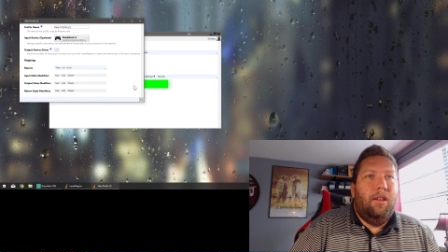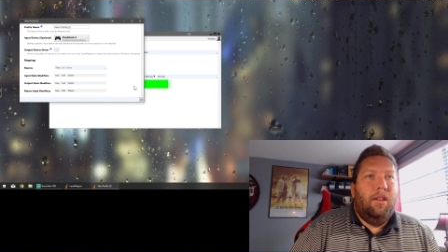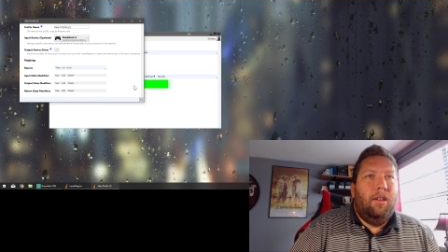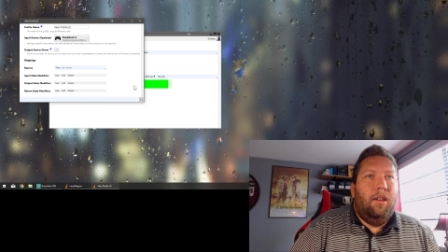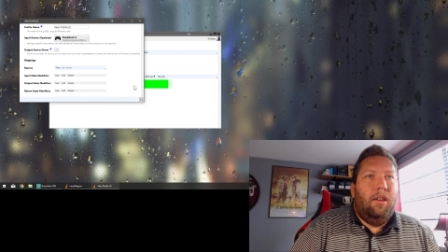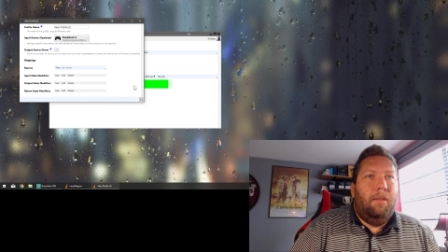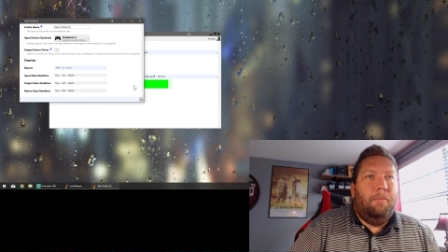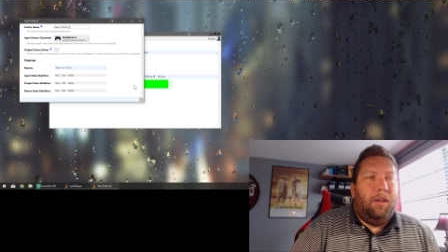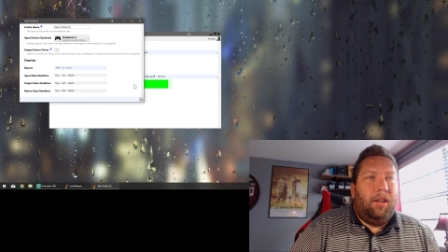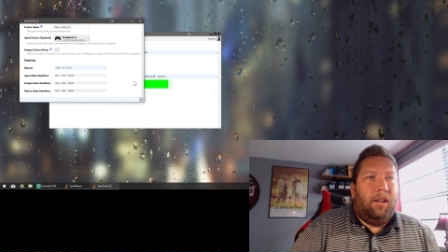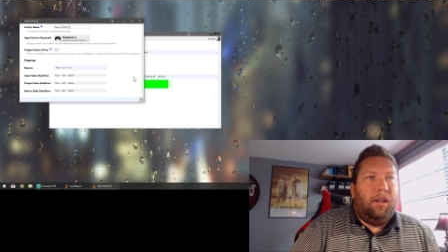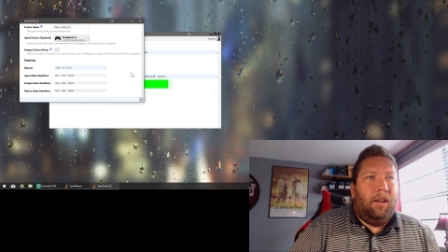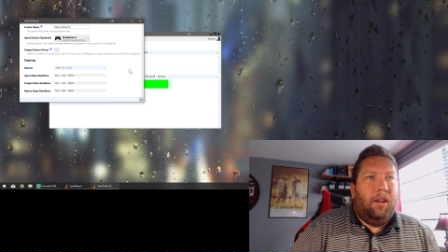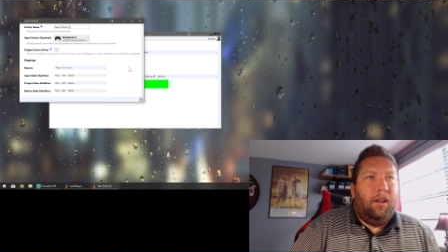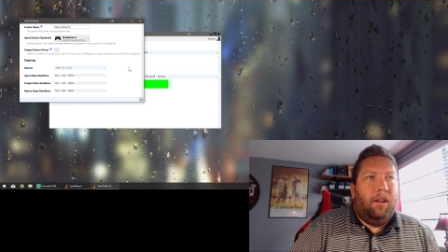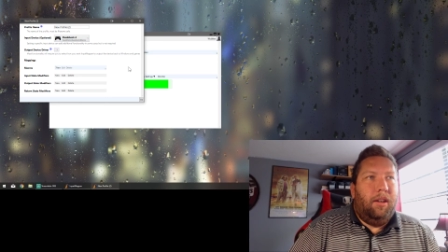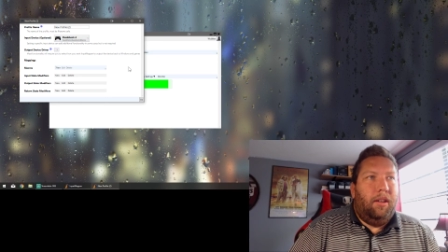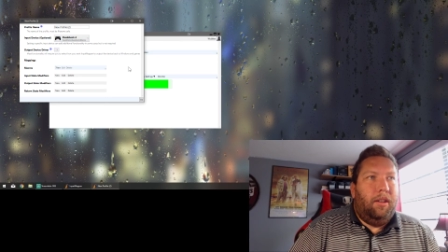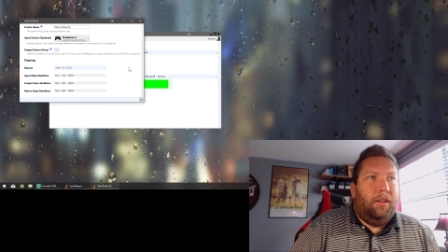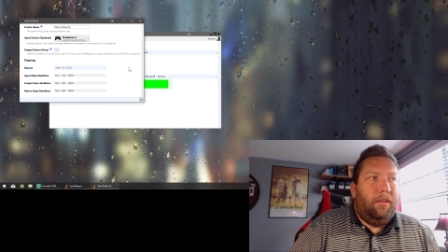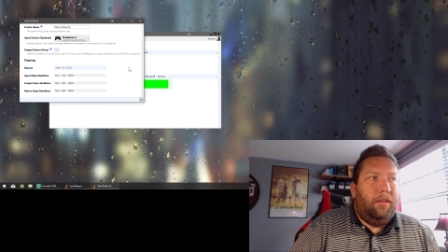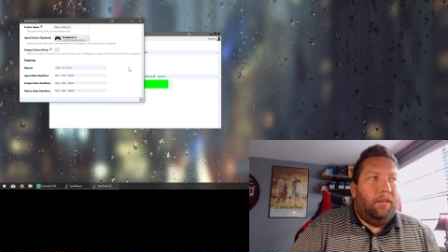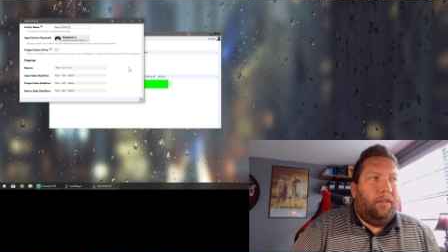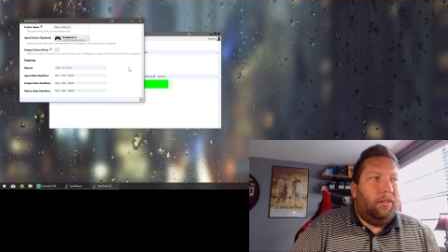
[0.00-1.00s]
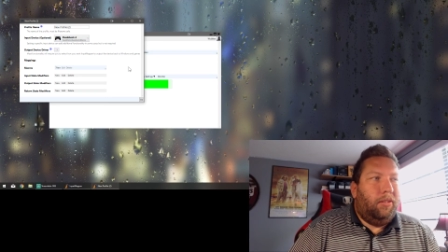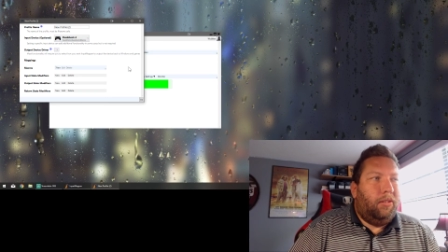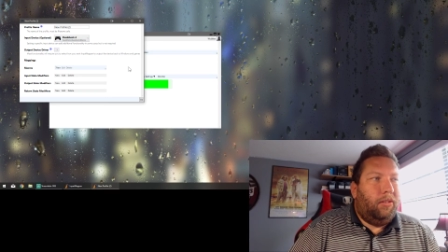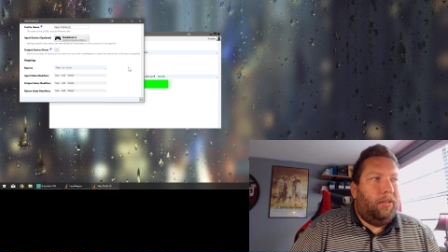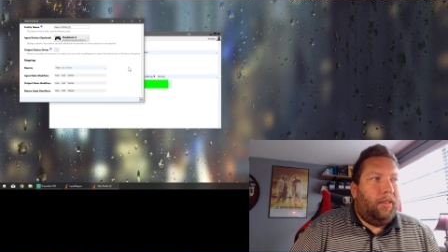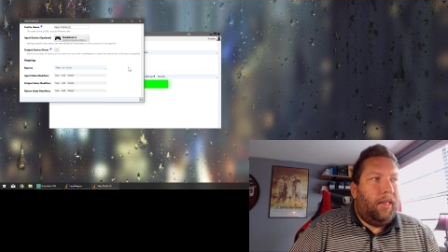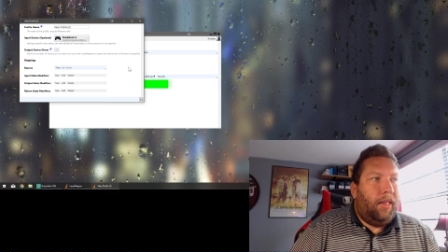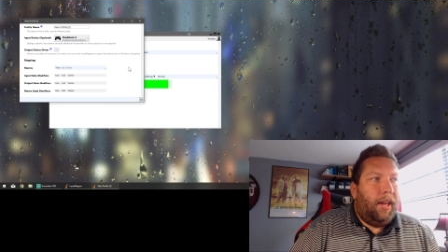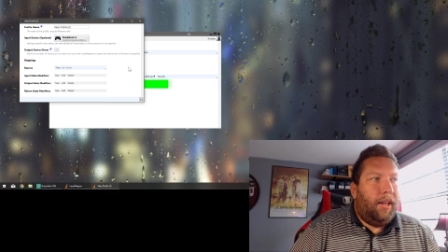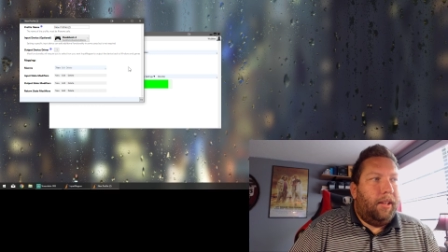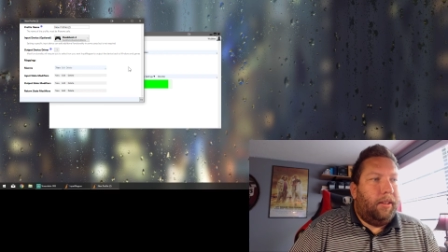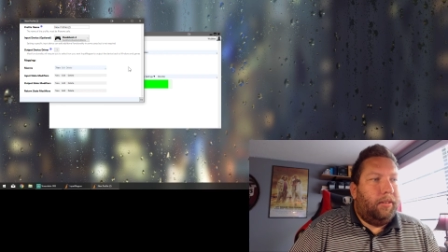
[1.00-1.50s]
because
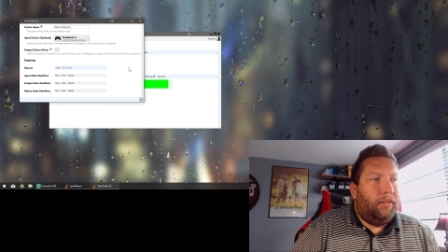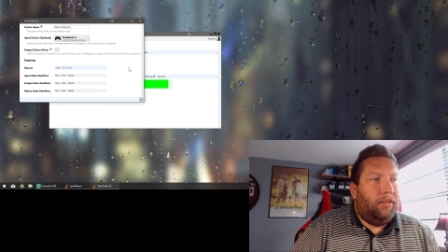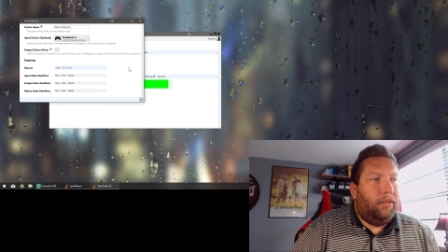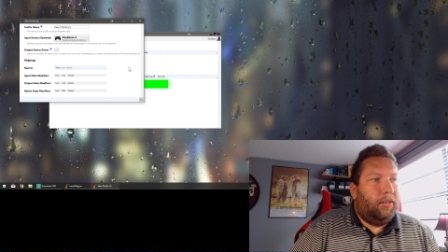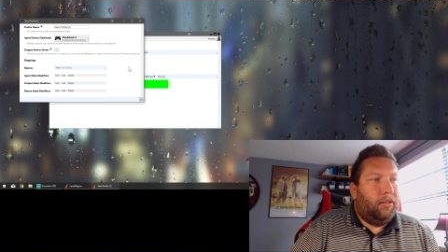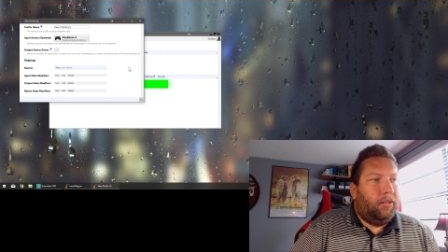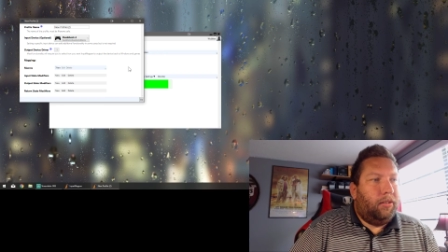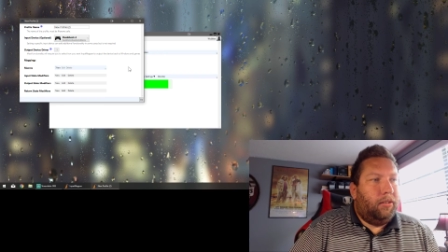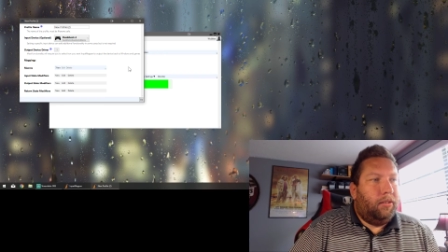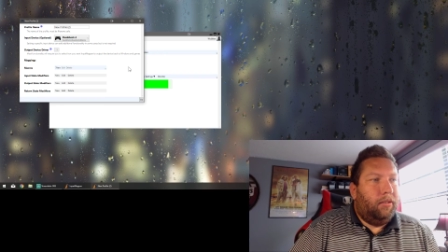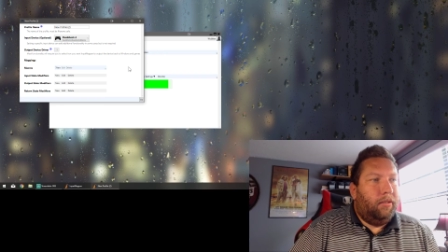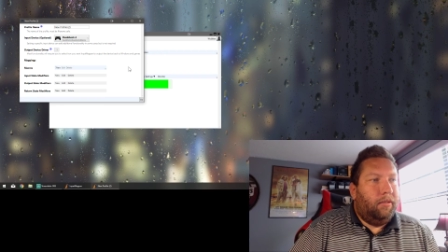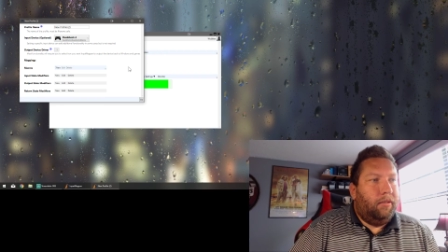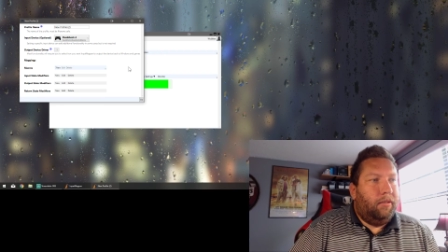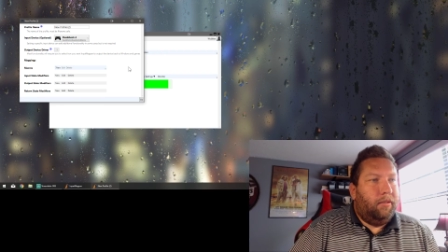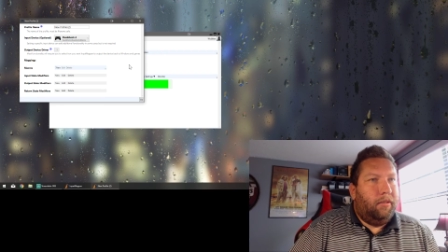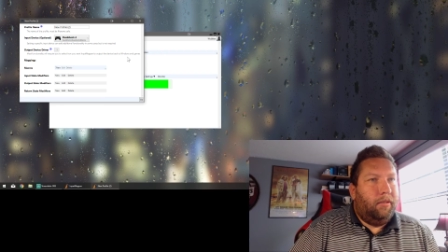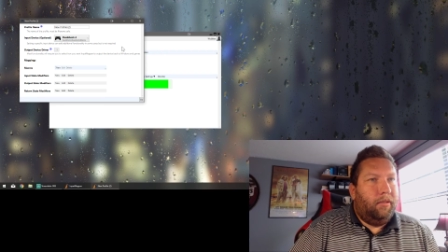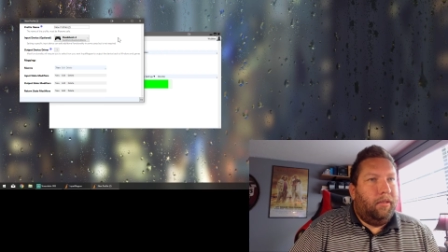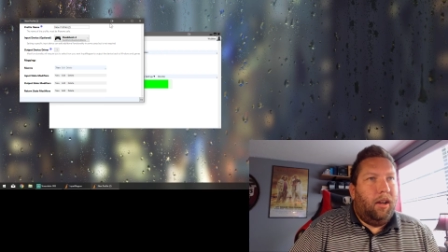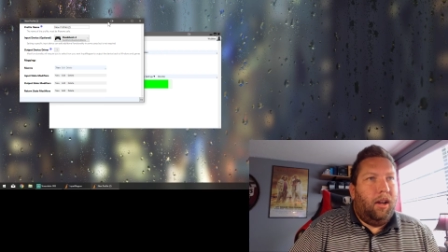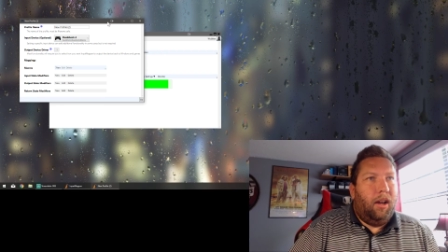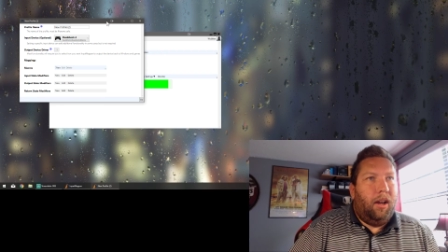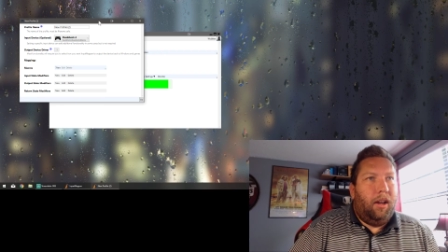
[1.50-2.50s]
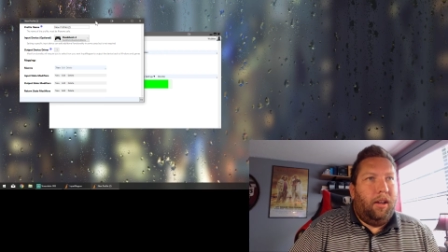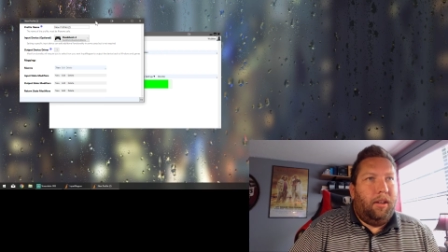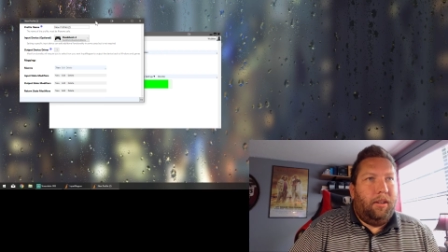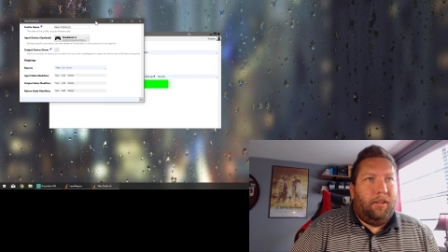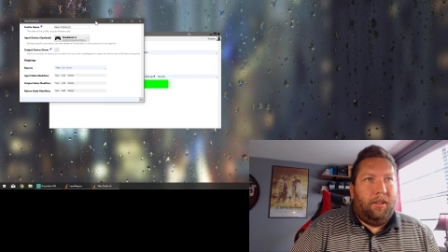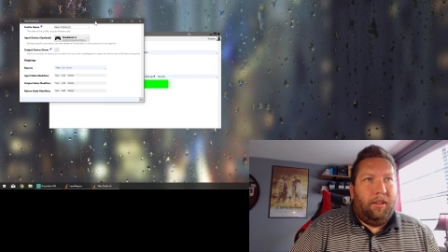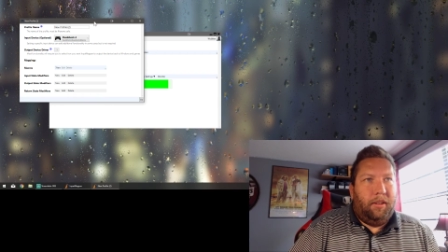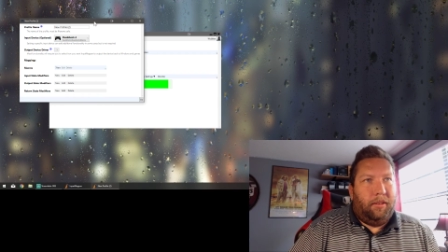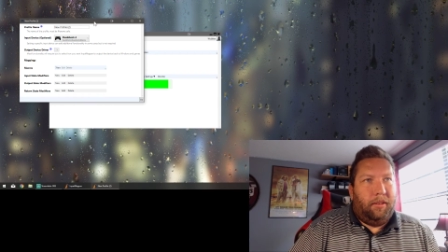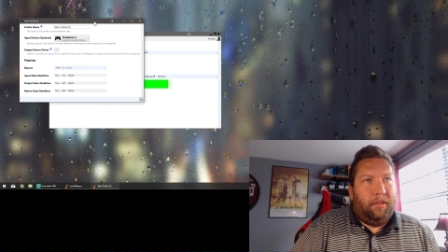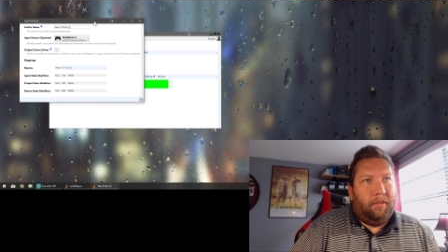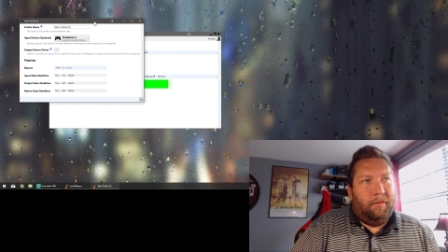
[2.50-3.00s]
that's uh,
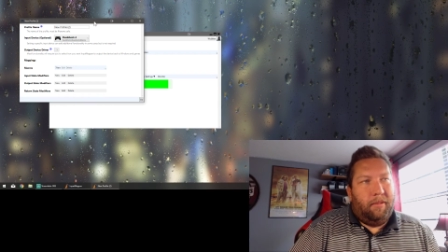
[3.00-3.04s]
you,